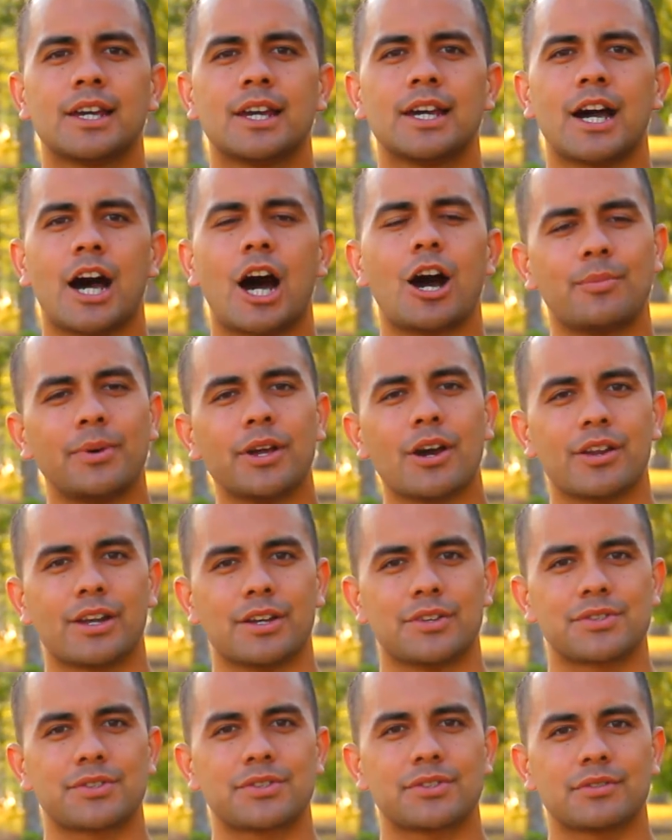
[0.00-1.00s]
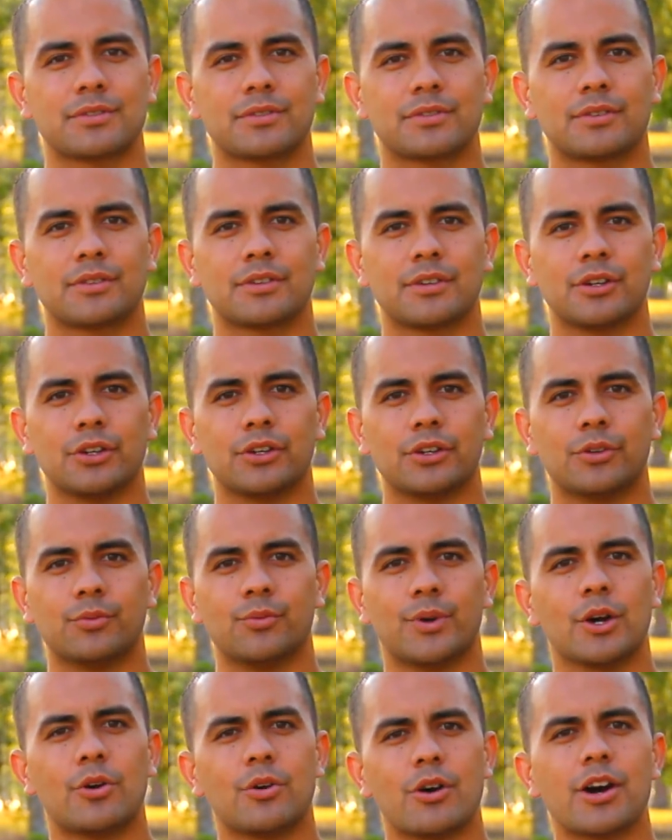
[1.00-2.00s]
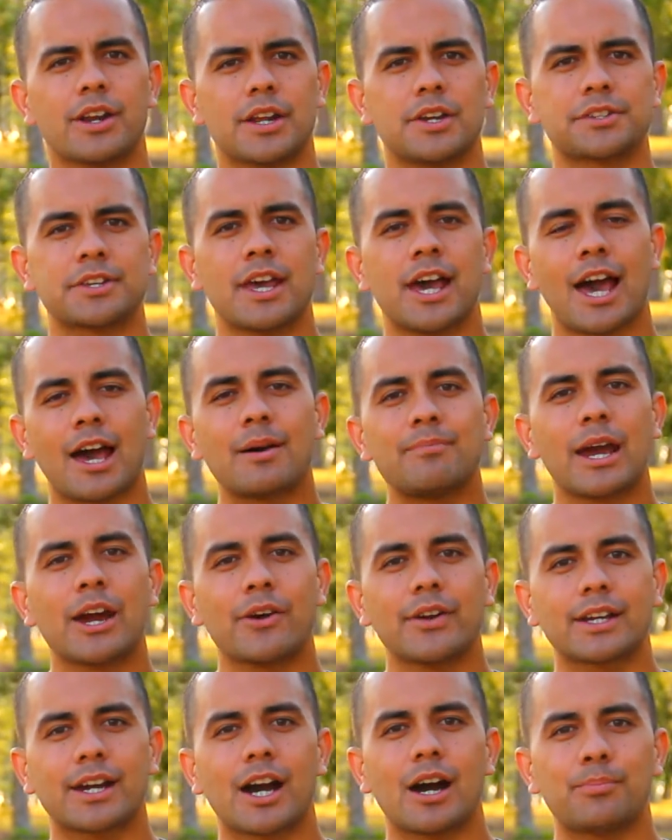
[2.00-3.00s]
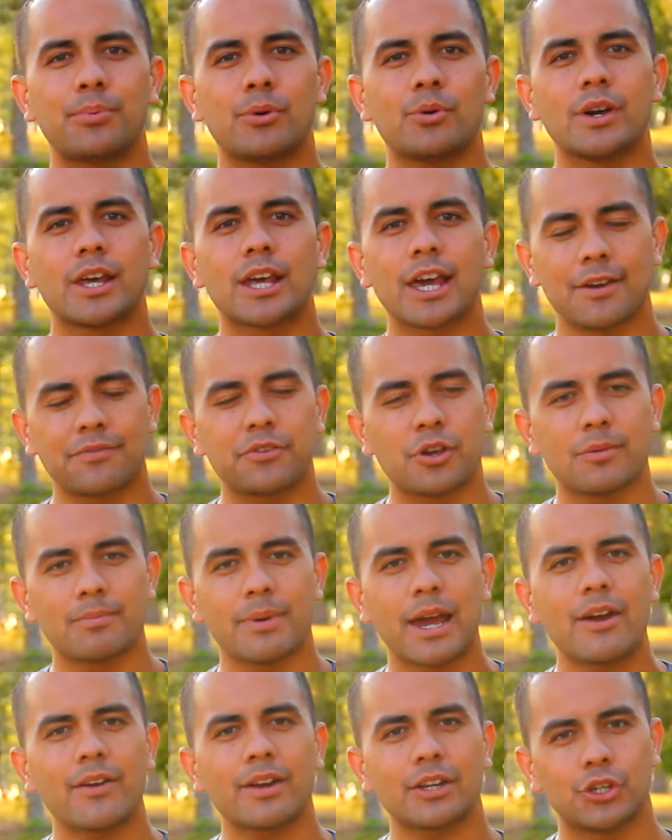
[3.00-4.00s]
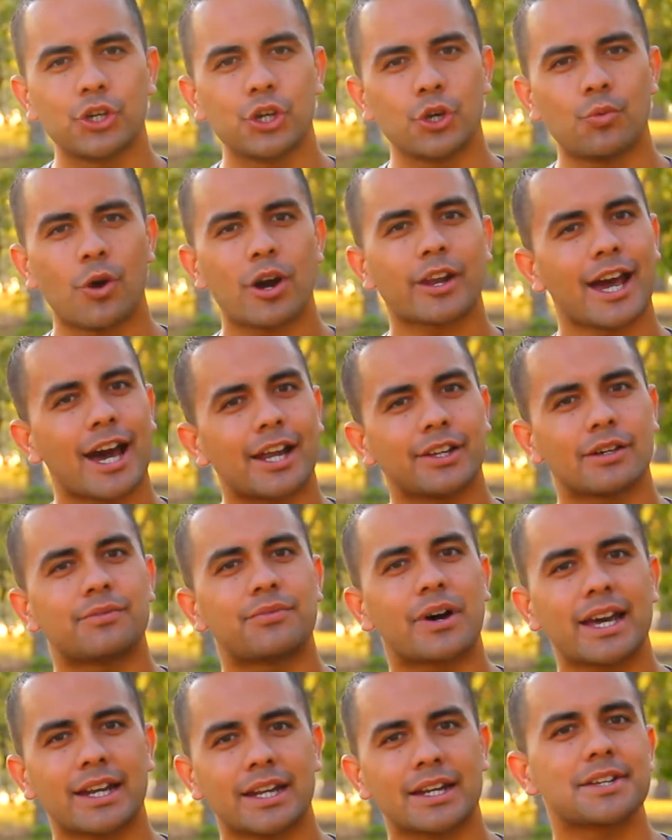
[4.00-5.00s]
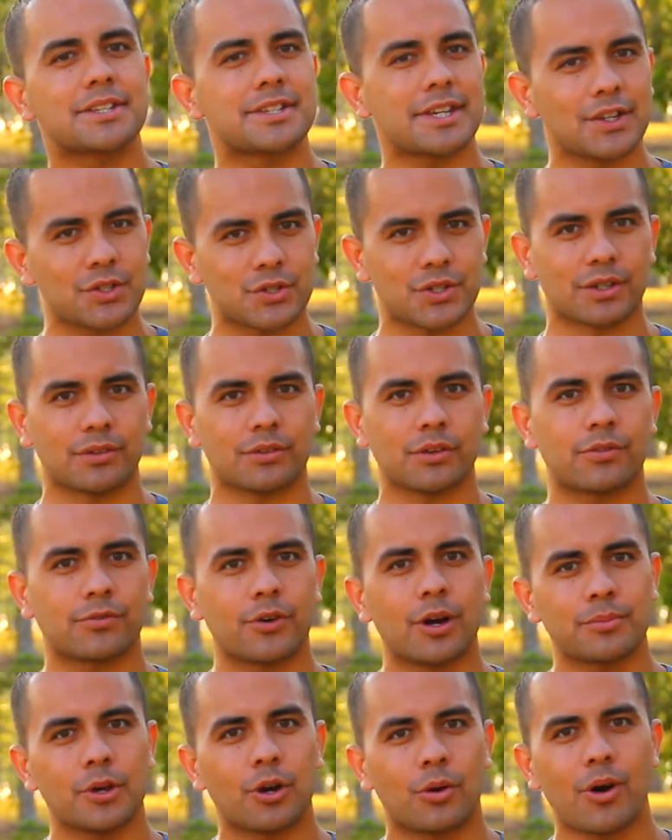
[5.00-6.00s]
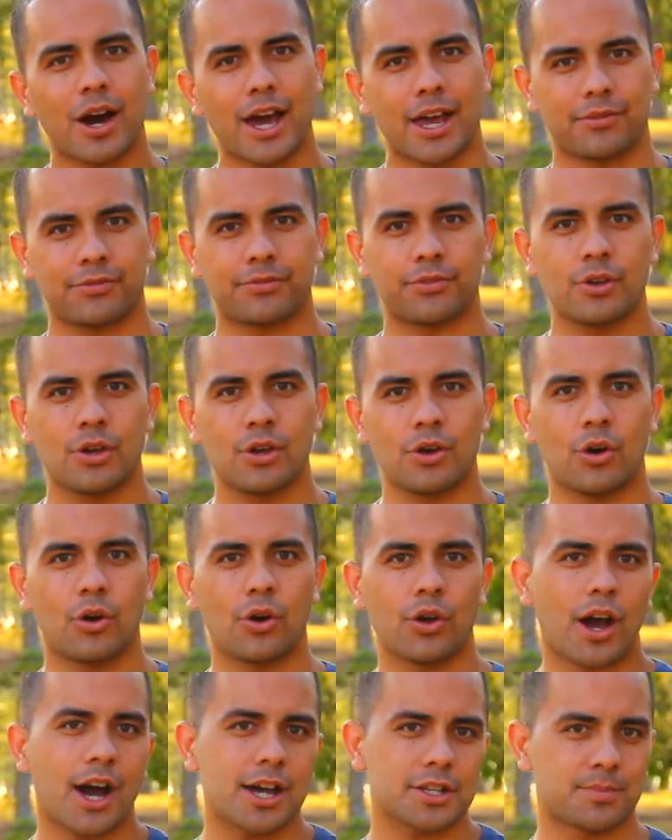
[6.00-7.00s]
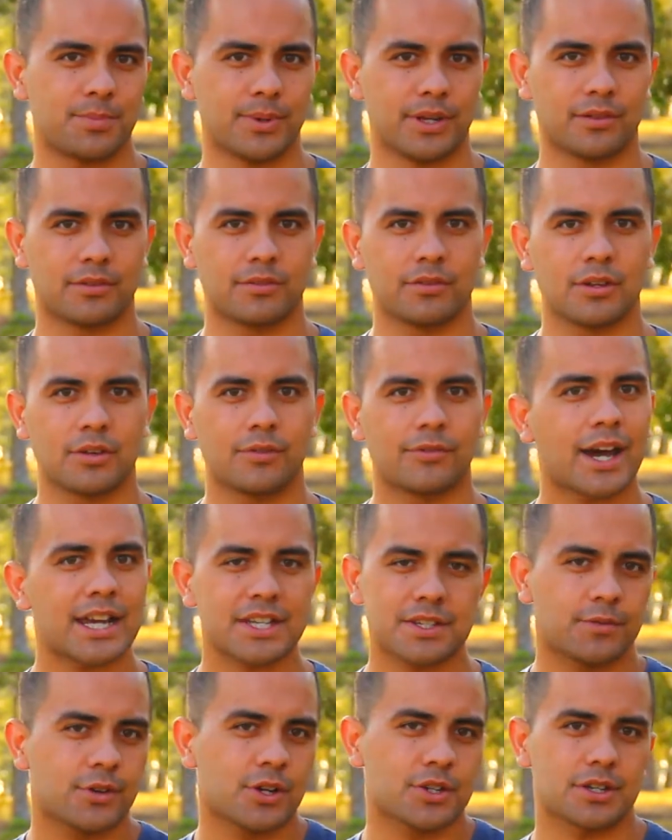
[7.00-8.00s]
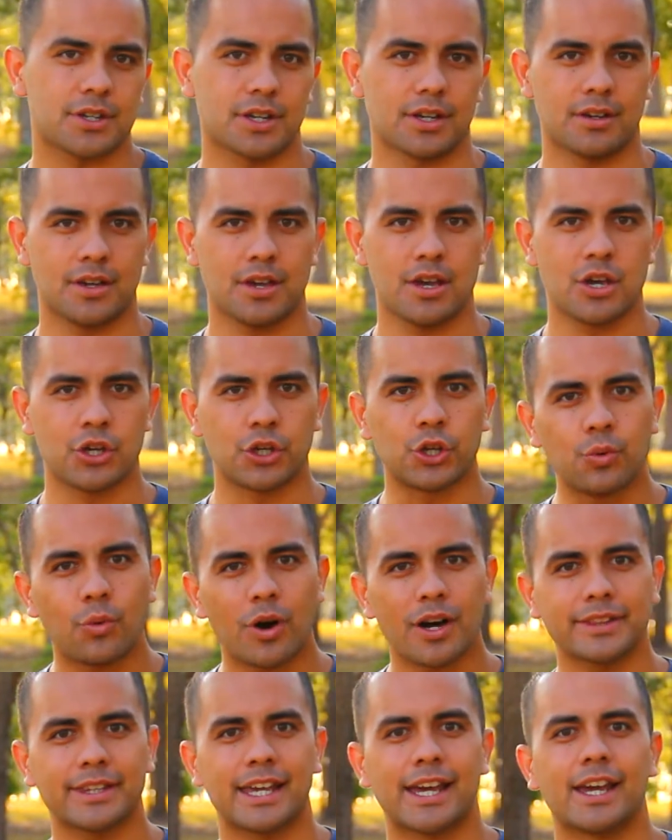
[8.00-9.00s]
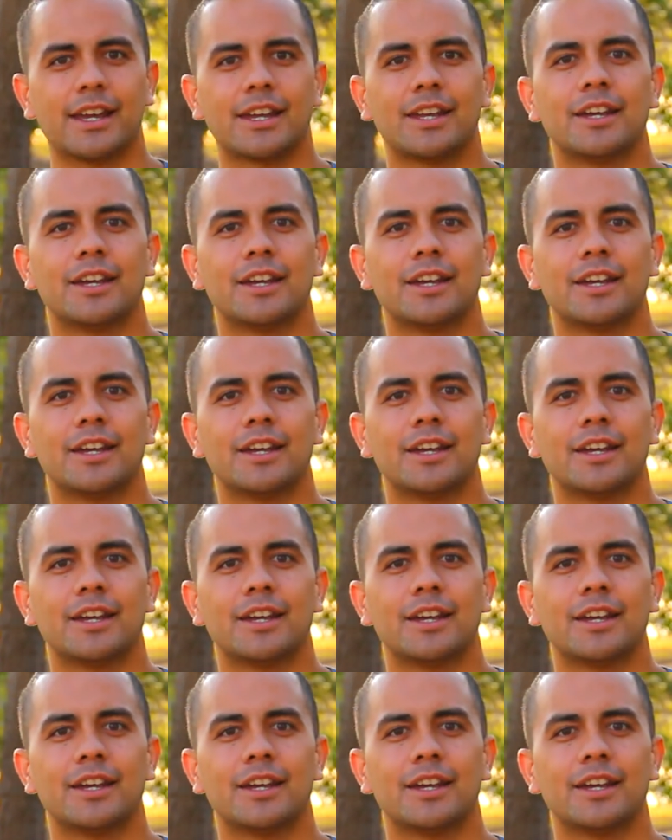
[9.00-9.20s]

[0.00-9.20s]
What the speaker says: I'll be honest. We're all honest. A married couple, if you're married, you want undivided attention from your wife or your husband, vice versa. You want that.